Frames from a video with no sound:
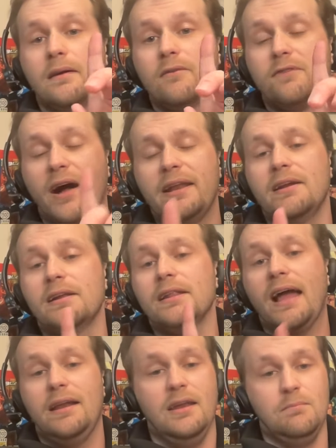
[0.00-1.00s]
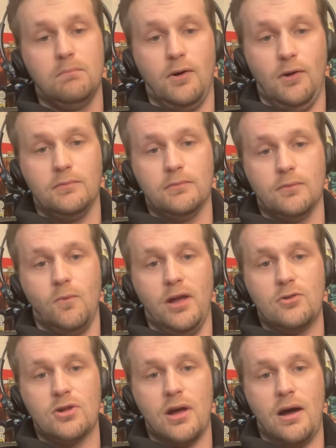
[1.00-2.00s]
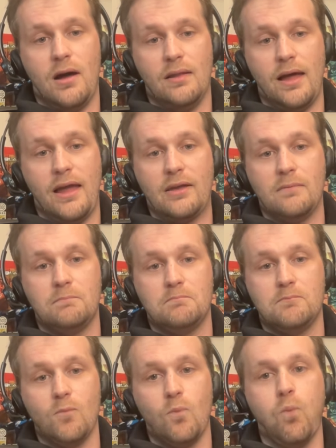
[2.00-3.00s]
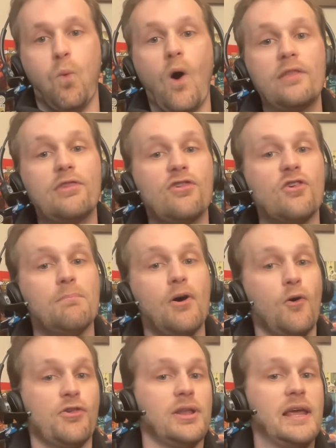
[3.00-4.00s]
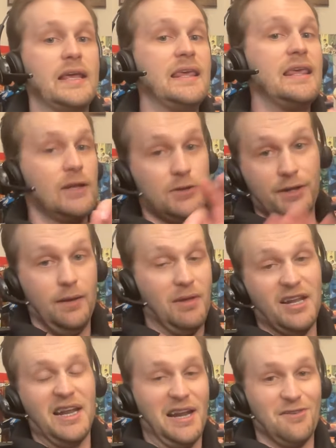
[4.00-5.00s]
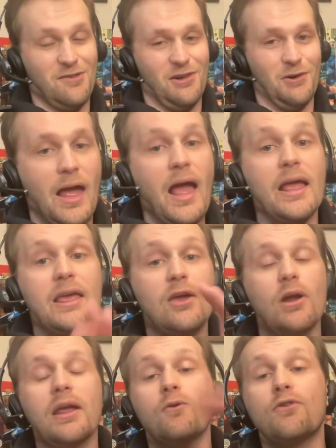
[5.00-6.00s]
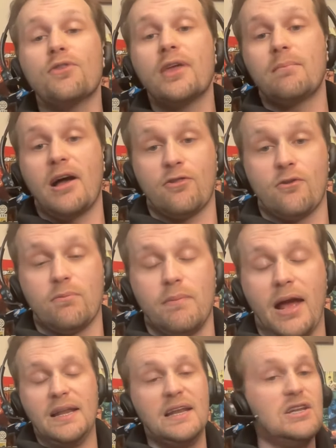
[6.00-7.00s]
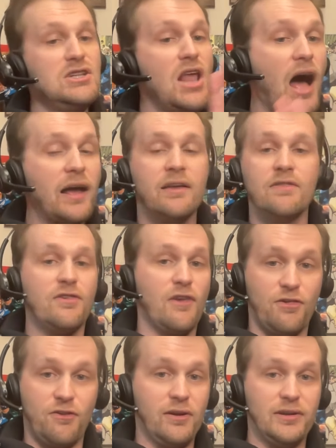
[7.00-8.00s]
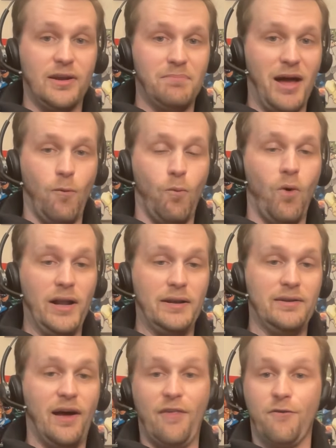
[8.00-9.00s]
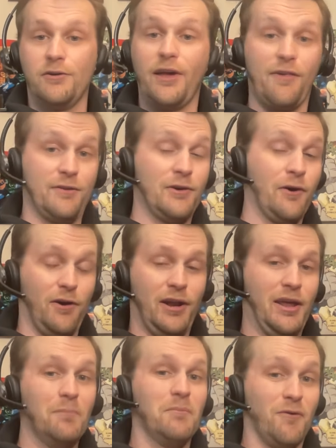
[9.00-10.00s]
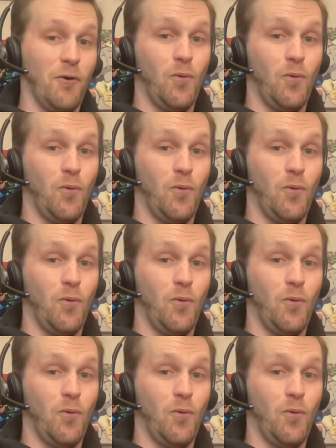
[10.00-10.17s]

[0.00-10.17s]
Fighting a lightning bolt, which uh, like once supposedly killed him in an issue. Here, here's the thing about Superman: not consistent about what does or doesn't hurt him for a